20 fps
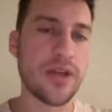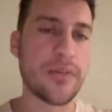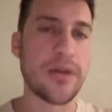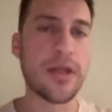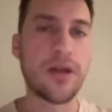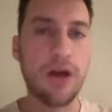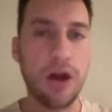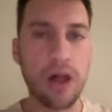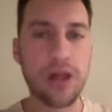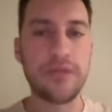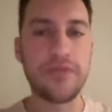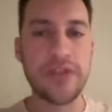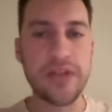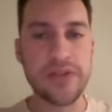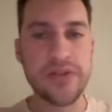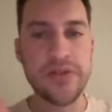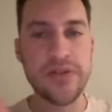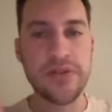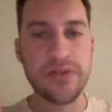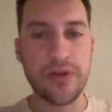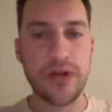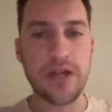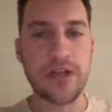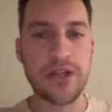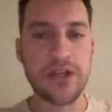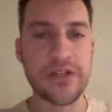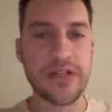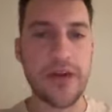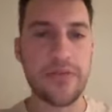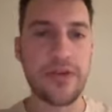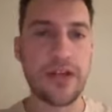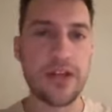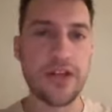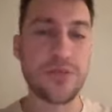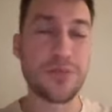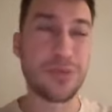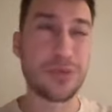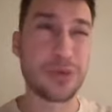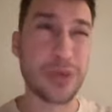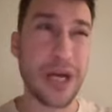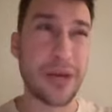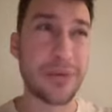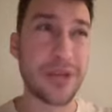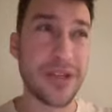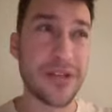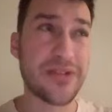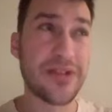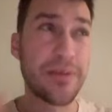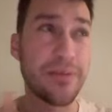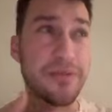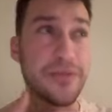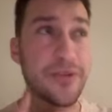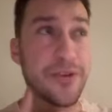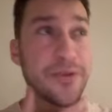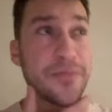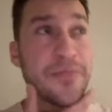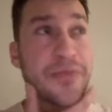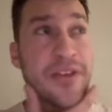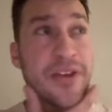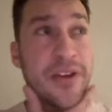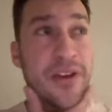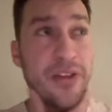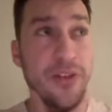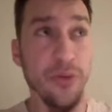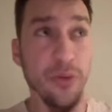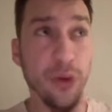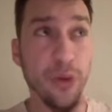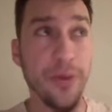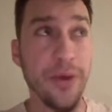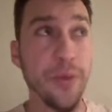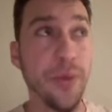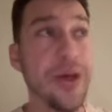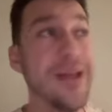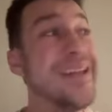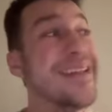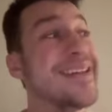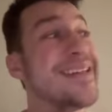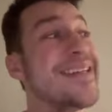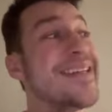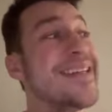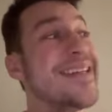I mean, all of these strategies have an edge, probably except for the rollbit one,